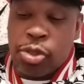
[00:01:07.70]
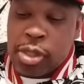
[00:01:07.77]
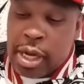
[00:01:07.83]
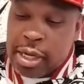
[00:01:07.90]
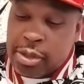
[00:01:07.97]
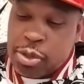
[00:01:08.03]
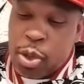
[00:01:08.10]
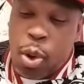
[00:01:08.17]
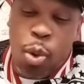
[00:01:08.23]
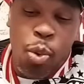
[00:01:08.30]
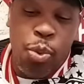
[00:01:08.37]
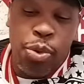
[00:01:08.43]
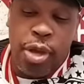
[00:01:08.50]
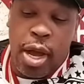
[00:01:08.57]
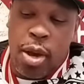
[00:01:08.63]
I
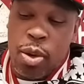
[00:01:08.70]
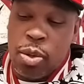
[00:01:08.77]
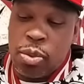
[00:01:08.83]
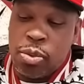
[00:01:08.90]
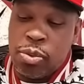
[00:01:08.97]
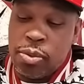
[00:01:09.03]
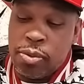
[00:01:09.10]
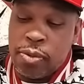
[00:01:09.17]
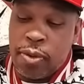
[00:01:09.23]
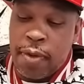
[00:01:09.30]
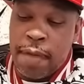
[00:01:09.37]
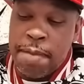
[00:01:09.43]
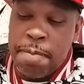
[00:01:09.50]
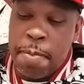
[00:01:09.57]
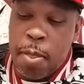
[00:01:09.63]
told y'all
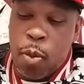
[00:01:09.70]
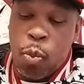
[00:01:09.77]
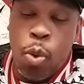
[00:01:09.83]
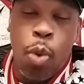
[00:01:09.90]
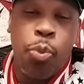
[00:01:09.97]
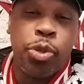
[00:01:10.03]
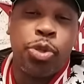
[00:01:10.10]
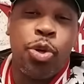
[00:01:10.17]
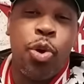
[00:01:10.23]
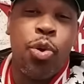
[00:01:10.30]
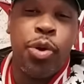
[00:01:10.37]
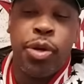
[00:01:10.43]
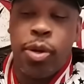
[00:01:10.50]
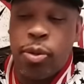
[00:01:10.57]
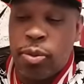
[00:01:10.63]
what was
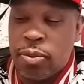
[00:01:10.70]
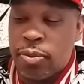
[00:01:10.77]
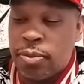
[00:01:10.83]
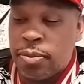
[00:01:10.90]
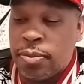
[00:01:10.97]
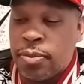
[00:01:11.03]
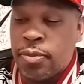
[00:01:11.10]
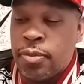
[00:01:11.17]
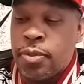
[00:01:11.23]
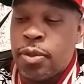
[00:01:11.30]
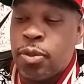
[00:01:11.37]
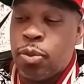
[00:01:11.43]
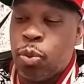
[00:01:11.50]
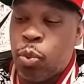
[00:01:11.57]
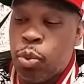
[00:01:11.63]
going on,
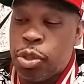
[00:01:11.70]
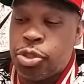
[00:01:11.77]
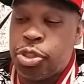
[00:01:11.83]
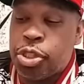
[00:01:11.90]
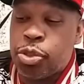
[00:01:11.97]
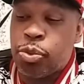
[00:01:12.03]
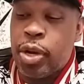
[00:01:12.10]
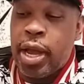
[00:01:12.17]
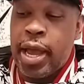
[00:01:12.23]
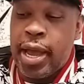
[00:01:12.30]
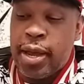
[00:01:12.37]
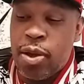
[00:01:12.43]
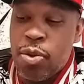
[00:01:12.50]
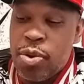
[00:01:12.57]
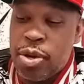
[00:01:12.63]
what Jizzle
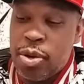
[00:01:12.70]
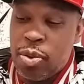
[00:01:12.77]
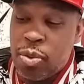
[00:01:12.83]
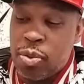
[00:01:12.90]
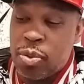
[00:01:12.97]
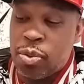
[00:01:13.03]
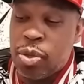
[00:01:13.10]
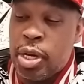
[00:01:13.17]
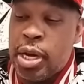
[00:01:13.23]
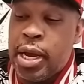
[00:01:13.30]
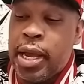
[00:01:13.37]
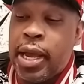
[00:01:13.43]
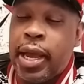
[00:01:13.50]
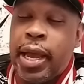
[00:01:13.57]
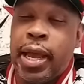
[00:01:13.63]
had going on,
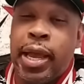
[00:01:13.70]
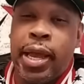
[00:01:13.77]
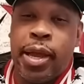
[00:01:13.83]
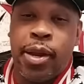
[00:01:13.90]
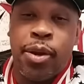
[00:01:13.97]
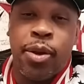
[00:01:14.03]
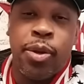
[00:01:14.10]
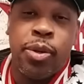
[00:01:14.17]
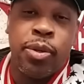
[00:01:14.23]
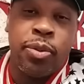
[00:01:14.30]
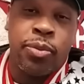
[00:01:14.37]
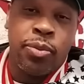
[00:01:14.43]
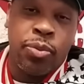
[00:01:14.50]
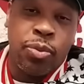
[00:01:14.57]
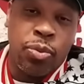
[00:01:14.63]
and
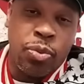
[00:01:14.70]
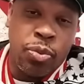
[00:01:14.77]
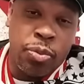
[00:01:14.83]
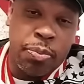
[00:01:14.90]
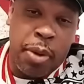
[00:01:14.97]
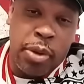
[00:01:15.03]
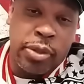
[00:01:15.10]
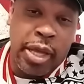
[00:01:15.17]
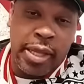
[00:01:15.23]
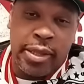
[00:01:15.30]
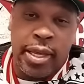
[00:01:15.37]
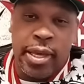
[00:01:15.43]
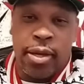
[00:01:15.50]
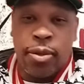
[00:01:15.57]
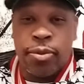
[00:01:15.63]
about that
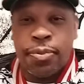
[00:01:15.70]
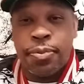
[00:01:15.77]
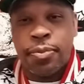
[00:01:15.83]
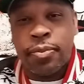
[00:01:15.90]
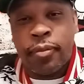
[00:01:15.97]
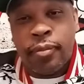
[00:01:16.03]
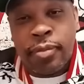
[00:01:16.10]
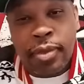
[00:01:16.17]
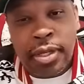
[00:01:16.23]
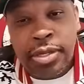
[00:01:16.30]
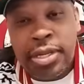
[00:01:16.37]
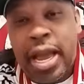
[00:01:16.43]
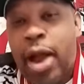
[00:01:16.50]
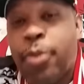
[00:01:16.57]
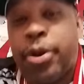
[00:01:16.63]
deal.
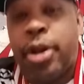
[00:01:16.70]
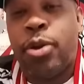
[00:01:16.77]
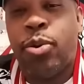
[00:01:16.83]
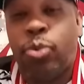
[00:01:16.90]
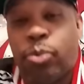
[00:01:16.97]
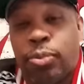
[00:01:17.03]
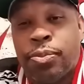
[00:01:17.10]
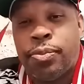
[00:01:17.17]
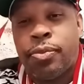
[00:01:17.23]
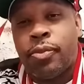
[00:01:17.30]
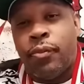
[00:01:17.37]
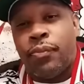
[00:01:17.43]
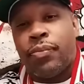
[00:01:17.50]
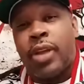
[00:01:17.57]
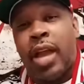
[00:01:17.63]
See, I already knew.
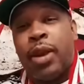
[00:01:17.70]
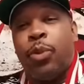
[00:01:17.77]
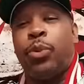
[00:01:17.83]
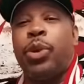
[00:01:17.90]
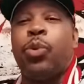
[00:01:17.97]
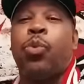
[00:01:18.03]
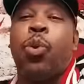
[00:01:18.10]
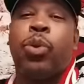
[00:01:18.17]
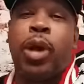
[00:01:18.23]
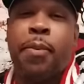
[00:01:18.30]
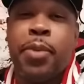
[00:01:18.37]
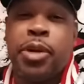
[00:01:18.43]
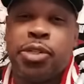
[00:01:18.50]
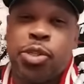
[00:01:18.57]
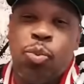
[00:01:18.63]
I knew what he wanted, how
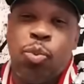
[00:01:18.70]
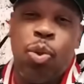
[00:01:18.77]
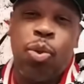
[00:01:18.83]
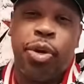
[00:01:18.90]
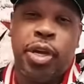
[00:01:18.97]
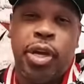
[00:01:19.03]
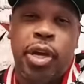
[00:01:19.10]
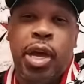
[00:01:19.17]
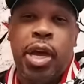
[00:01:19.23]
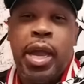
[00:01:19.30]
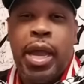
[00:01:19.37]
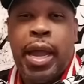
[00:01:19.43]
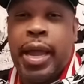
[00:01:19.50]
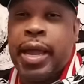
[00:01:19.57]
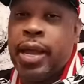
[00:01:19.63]
much he wanted.
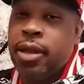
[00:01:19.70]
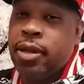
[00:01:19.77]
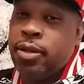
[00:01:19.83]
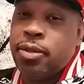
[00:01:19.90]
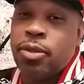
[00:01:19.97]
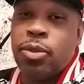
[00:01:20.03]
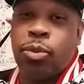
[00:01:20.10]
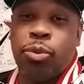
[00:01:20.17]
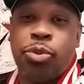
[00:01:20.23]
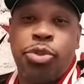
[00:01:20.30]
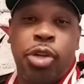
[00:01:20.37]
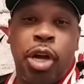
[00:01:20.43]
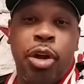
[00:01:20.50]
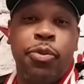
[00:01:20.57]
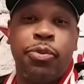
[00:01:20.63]
And, you know,
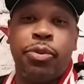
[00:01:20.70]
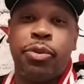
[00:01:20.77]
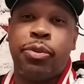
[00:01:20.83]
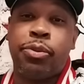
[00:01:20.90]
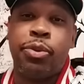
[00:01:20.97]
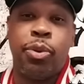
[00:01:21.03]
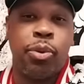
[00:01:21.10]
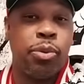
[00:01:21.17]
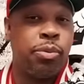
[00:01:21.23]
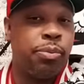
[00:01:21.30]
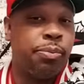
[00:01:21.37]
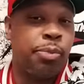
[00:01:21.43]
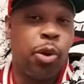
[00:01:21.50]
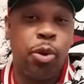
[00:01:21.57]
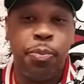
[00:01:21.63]
Stunner, you know,
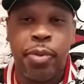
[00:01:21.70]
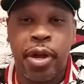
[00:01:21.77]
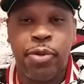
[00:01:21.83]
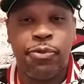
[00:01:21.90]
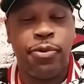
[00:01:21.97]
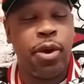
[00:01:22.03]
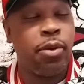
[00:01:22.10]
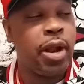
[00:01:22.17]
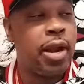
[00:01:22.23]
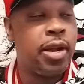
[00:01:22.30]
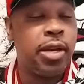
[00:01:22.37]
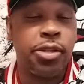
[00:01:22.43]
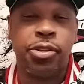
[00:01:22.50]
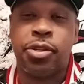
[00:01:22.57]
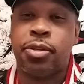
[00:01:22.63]
Birdman felt like,
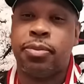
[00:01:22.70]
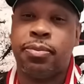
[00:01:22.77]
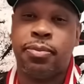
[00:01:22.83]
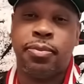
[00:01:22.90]
listen,